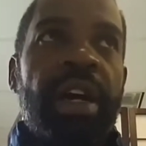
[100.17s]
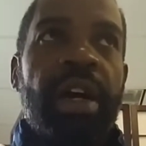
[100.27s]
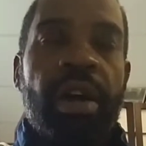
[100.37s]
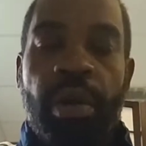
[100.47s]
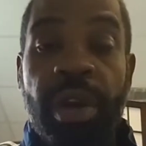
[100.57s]

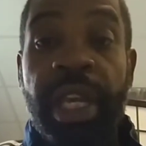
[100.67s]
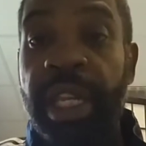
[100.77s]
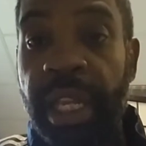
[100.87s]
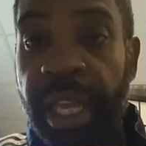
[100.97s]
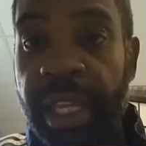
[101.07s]
or
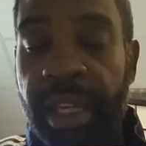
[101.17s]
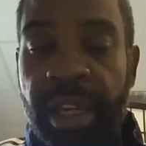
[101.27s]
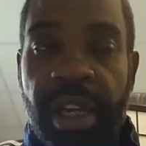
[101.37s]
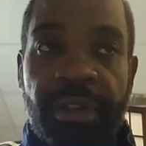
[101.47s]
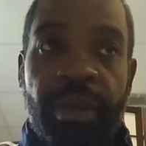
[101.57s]
any lake.
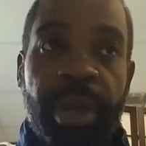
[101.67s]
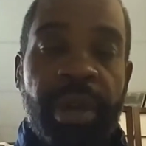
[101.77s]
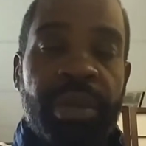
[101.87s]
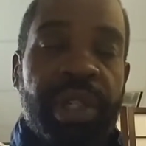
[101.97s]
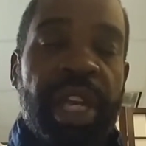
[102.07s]
For me,
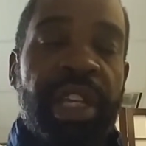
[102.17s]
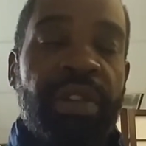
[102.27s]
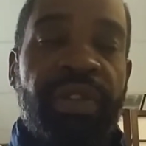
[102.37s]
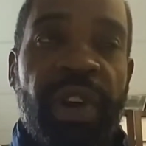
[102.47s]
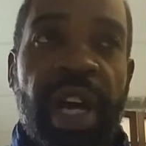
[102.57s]
it was Lake
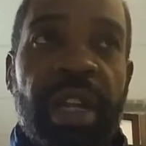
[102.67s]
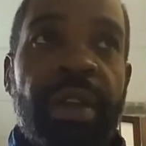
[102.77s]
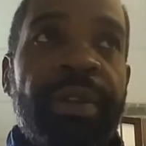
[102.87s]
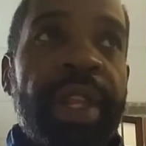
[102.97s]
Eufalua.